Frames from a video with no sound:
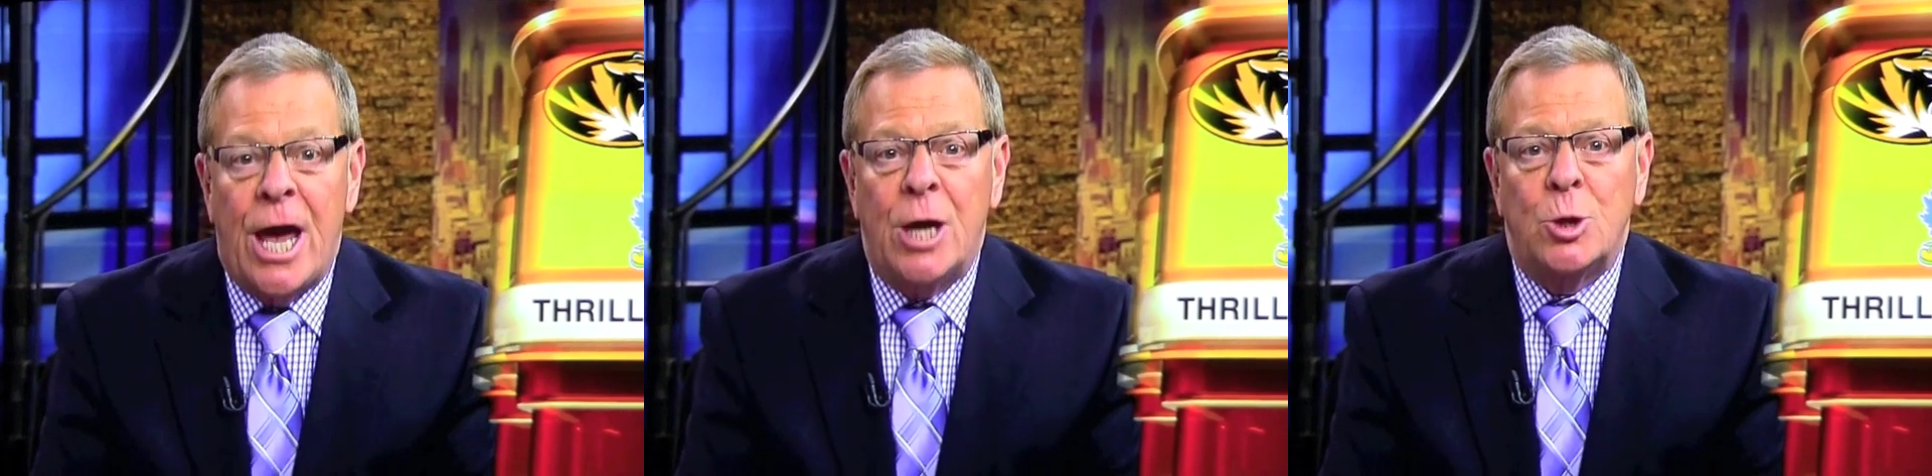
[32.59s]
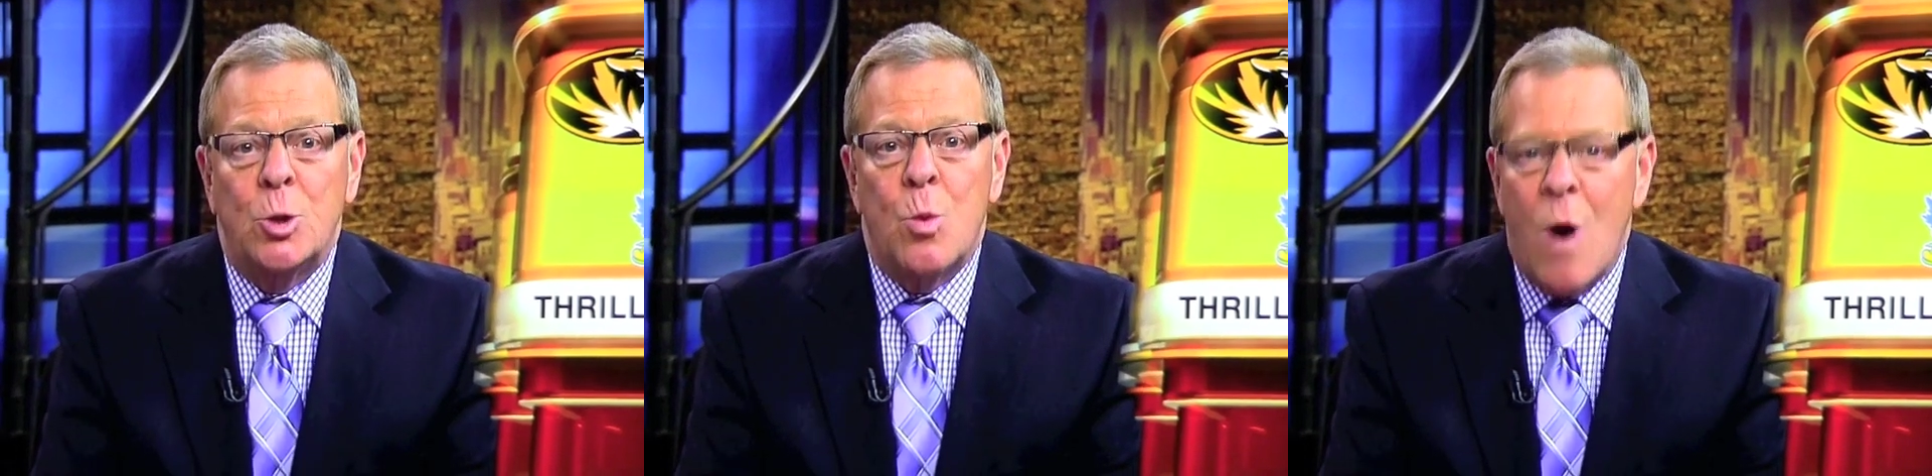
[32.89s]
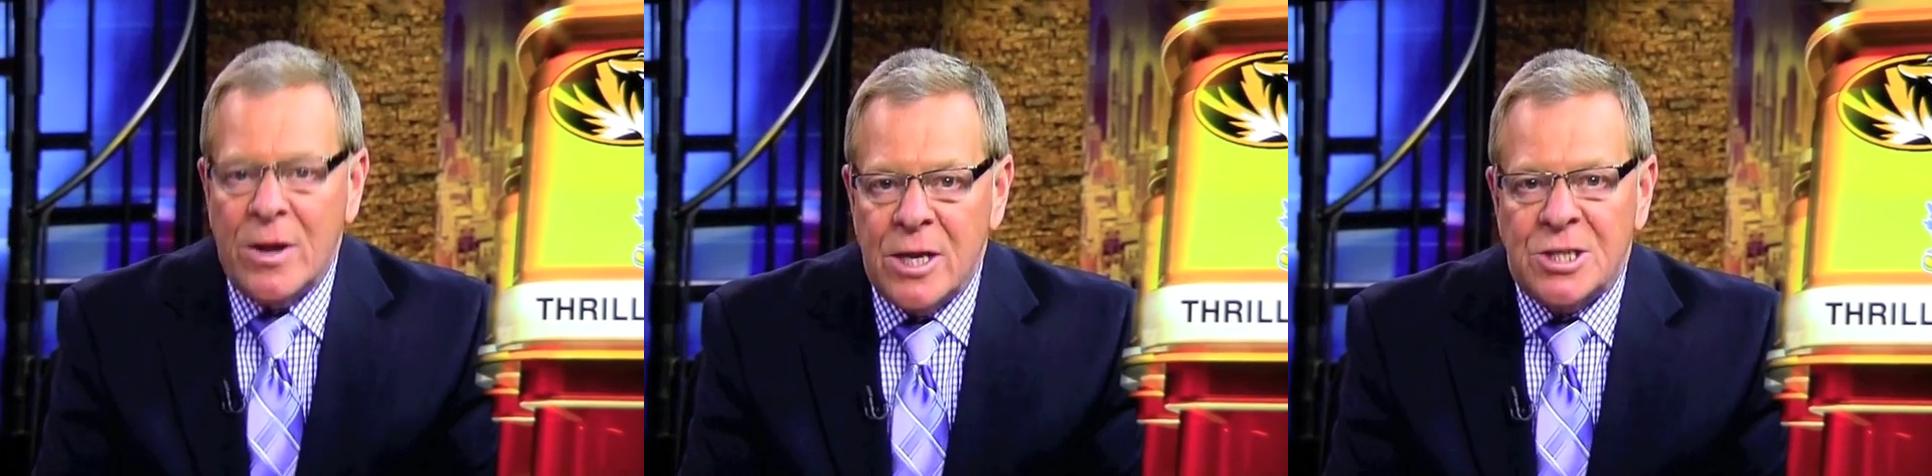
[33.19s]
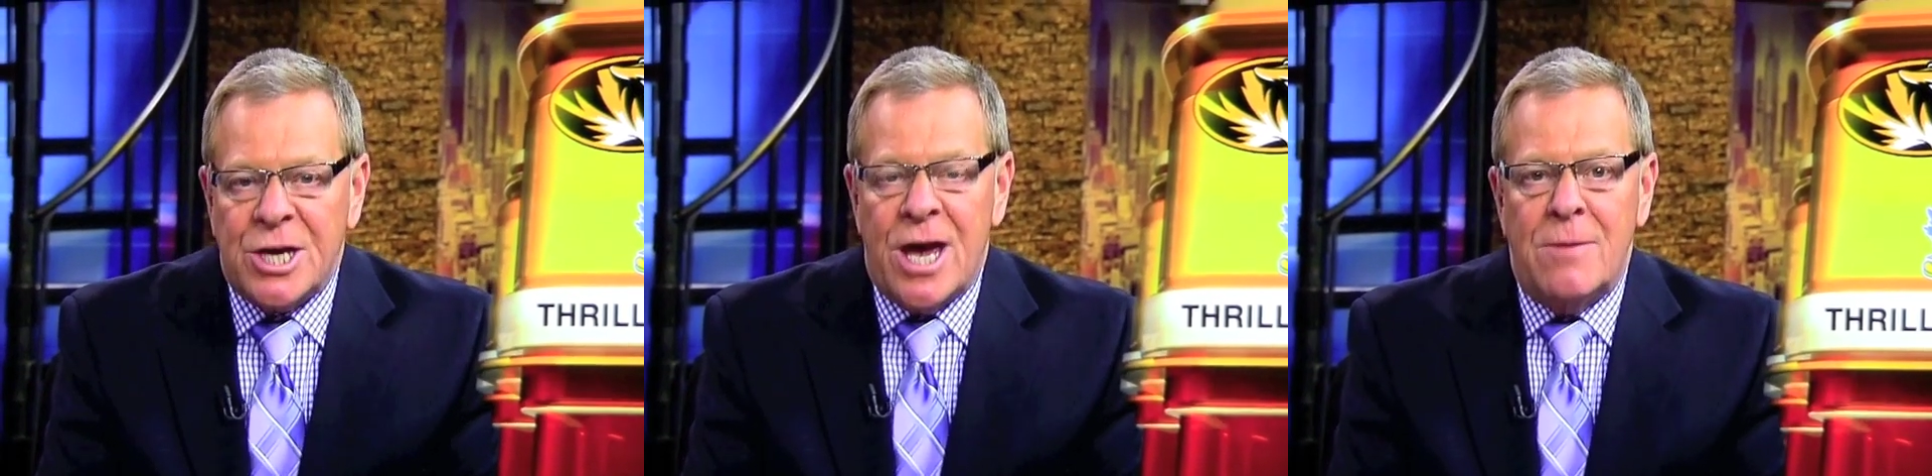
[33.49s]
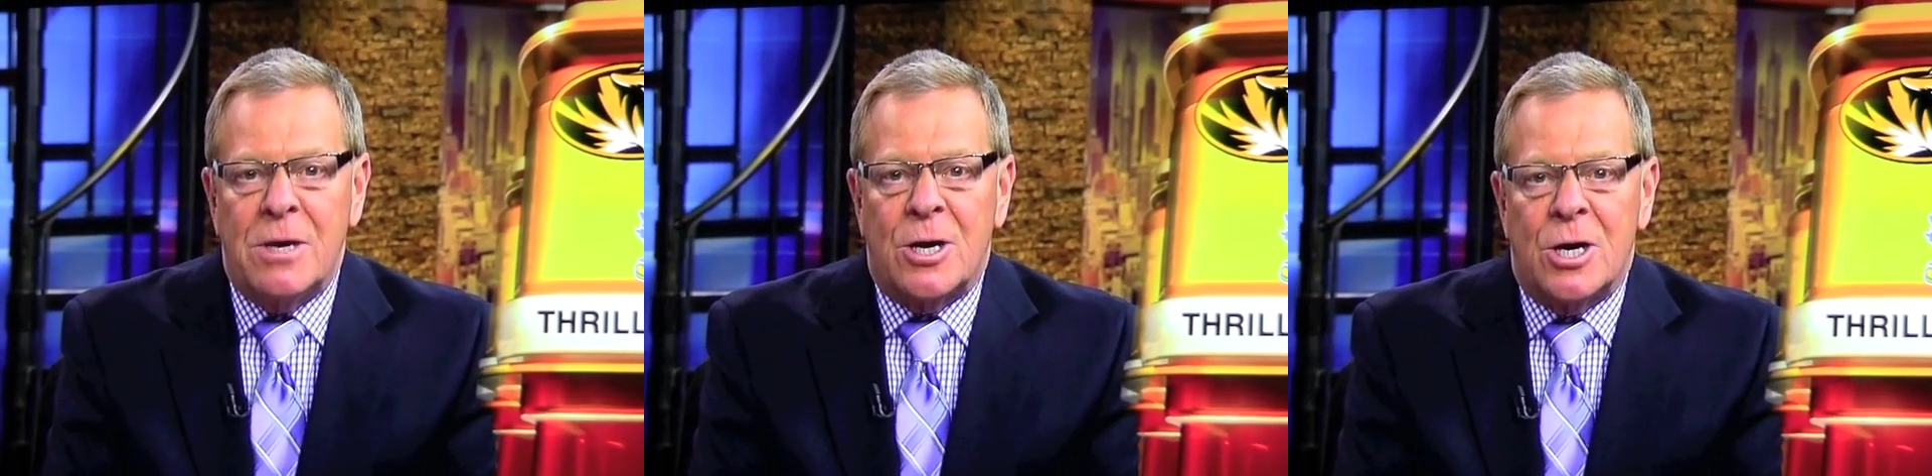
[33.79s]
KU won this
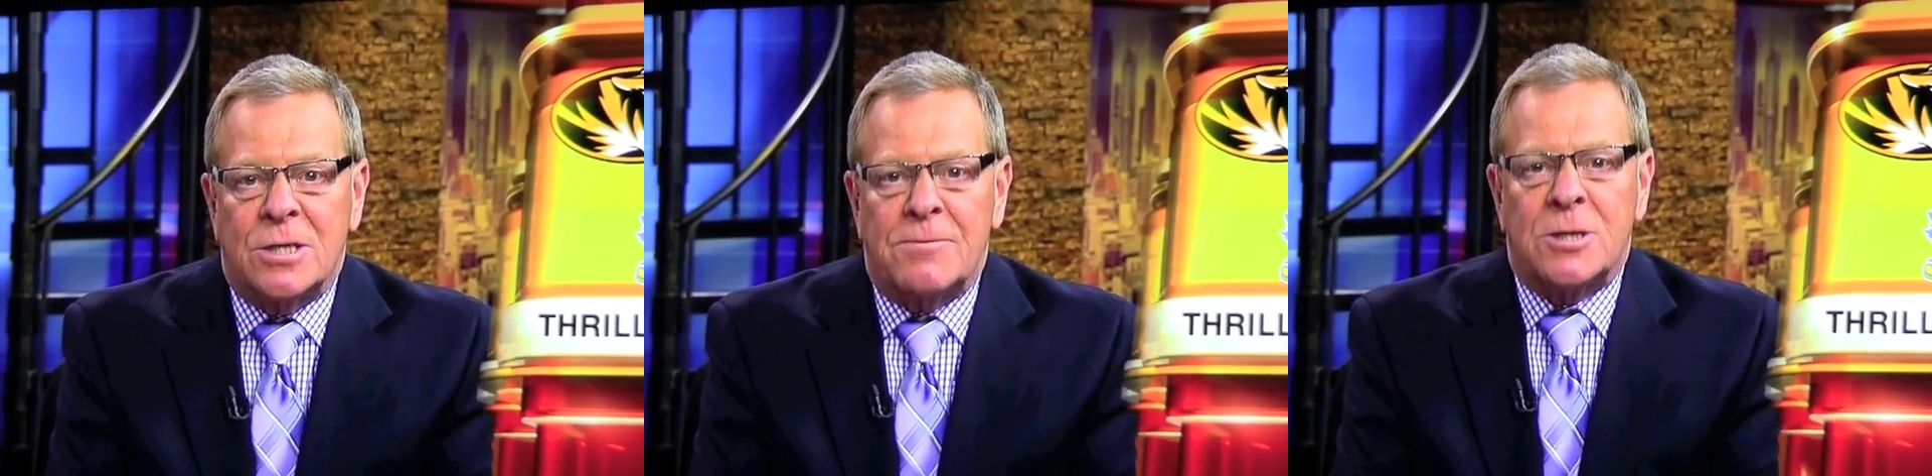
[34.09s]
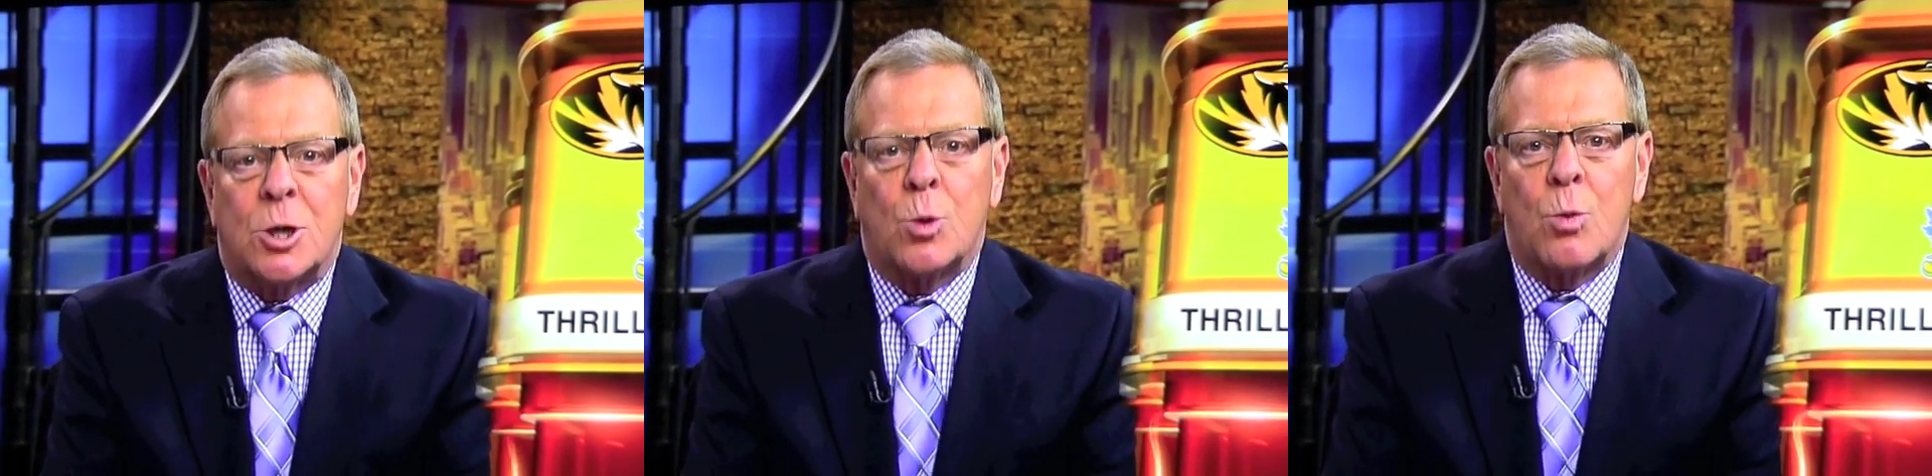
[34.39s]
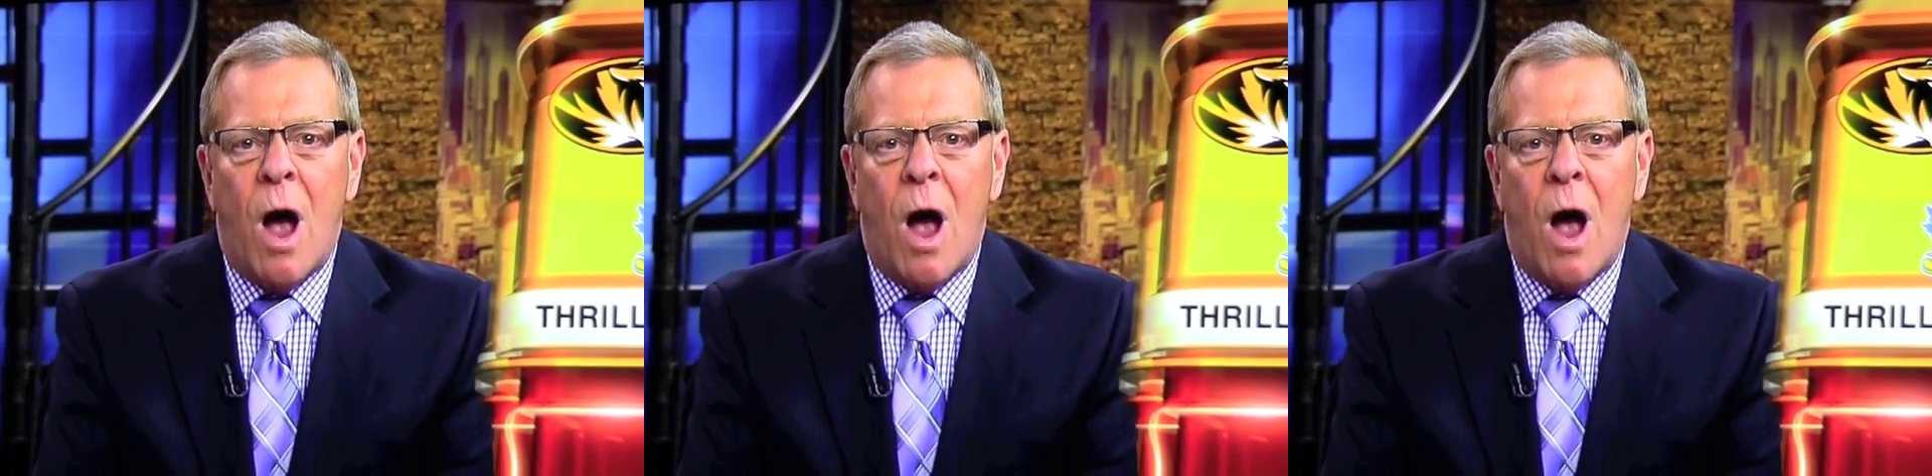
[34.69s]
game because of its